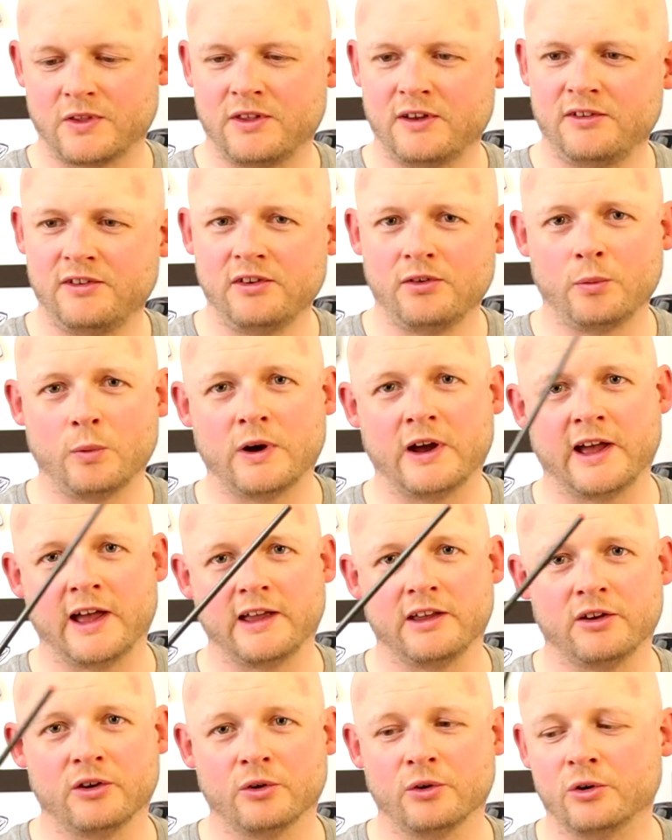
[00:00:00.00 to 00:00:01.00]
This is
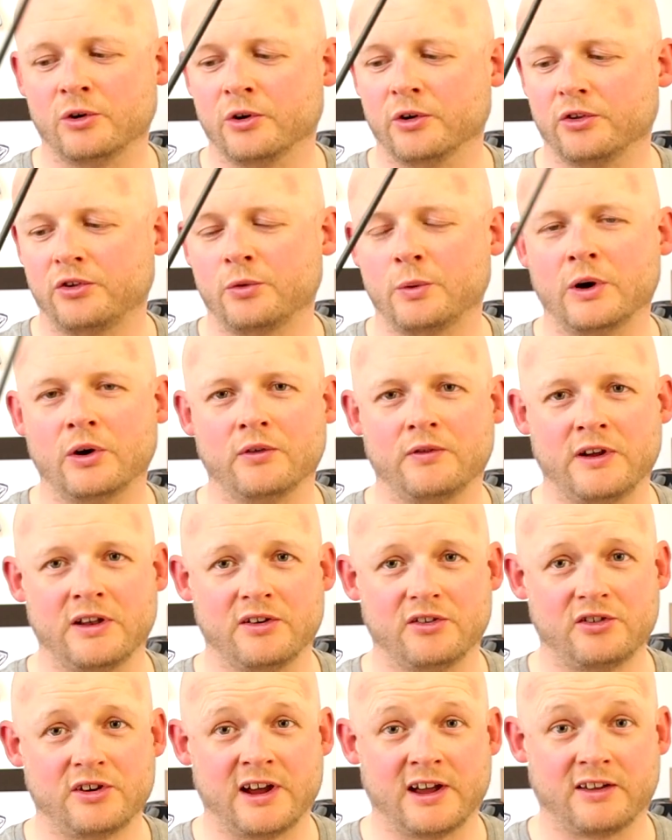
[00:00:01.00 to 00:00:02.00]
where your
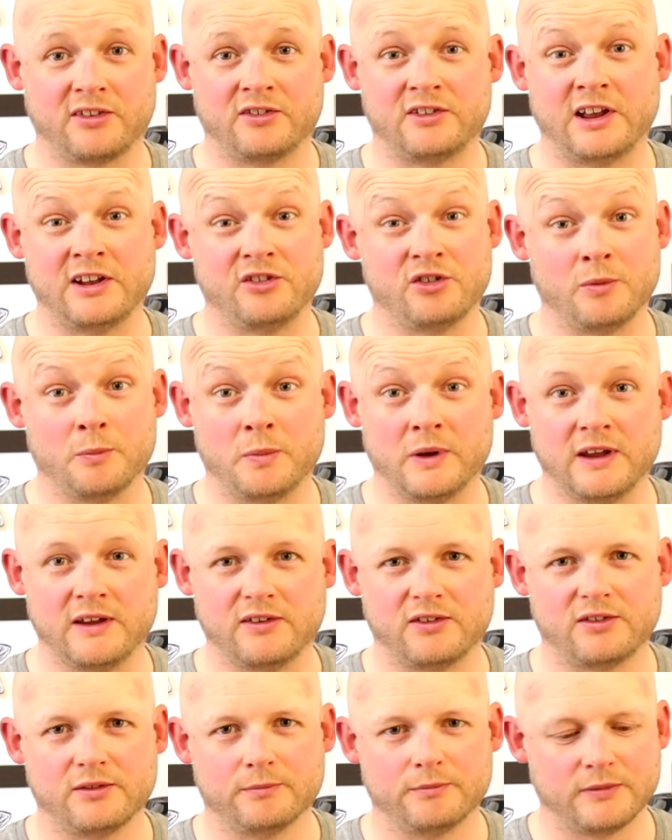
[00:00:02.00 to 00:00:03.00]
12-inch extension
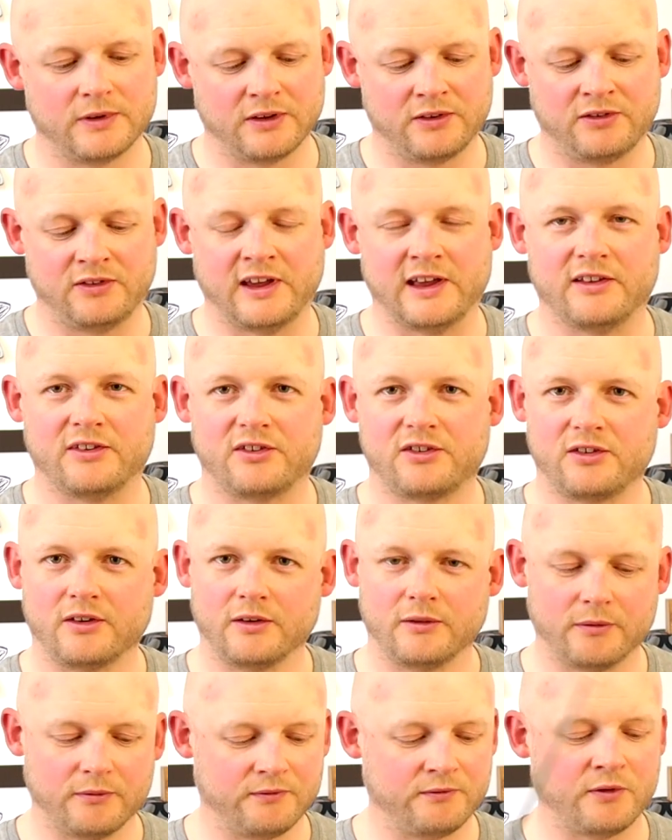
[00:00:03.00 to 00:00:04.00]
piece
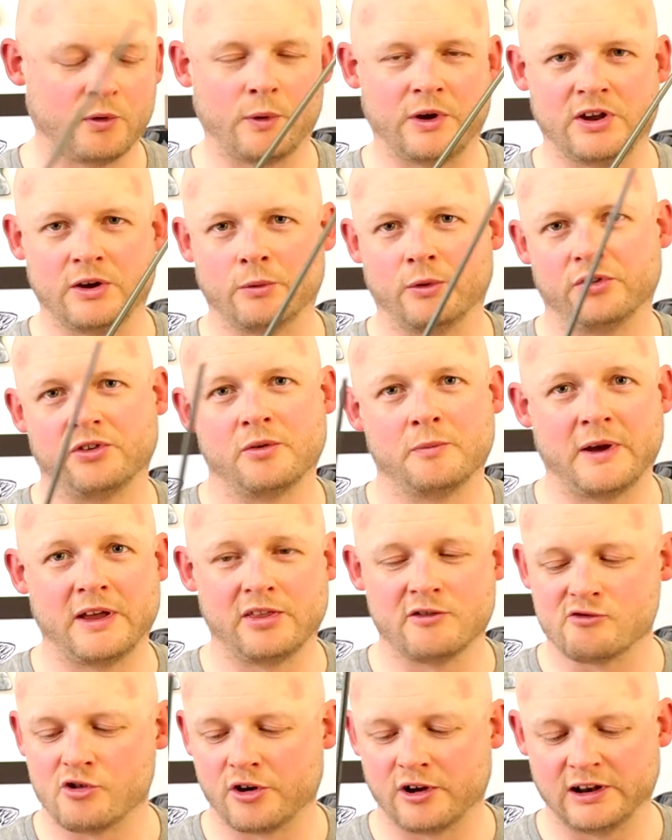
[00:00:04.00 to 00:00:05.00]
sits for when you want to make
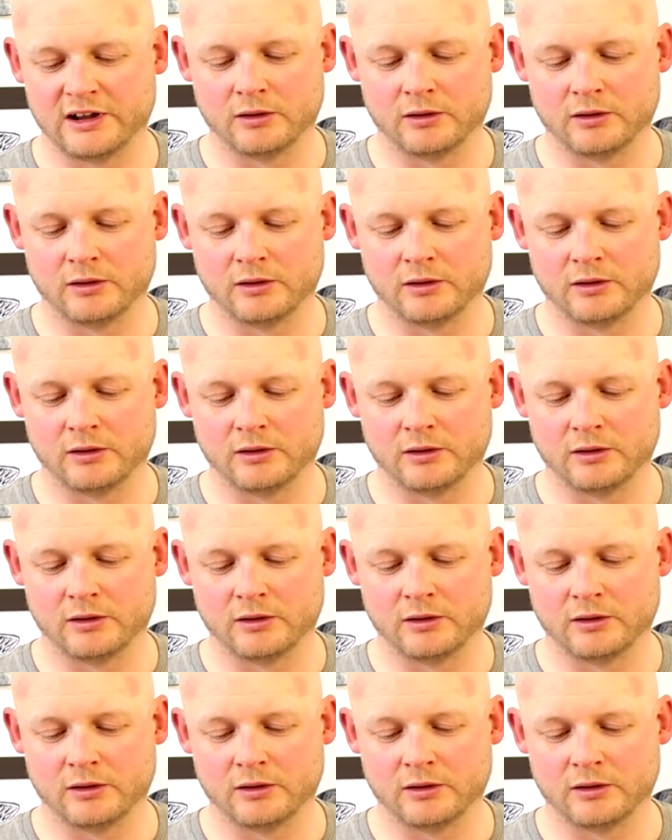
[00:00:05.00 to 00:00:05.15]
the rod a